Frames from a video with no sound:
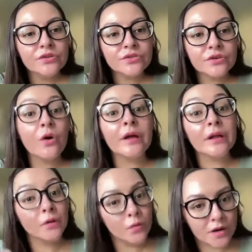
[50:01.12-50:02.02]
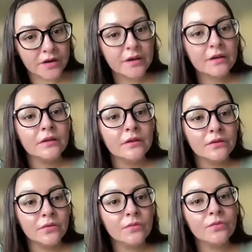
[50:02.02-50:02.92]
to go inward,
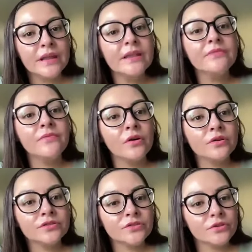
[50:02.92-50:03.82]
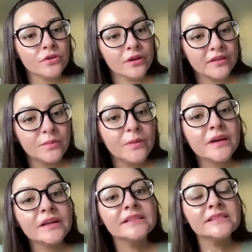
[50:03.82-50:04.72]
to really focus on our
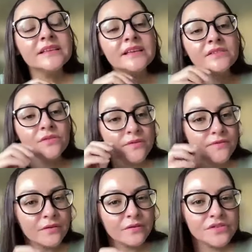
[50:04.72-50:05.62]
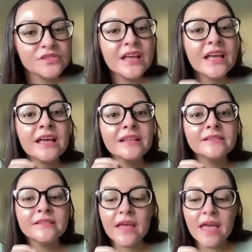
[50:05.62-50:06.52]
experiences, on the felt
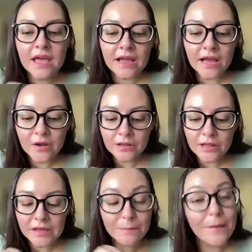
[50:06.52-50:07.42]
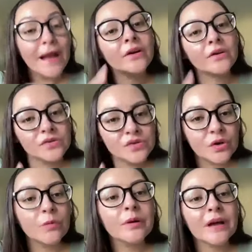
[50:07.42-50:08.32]
sense, kind of like a
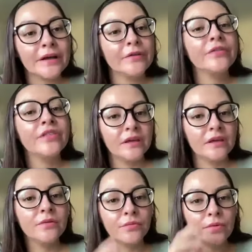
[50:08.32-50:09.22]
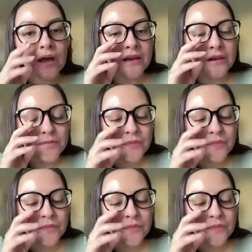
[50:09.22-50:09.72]
microscope kind of thing, right?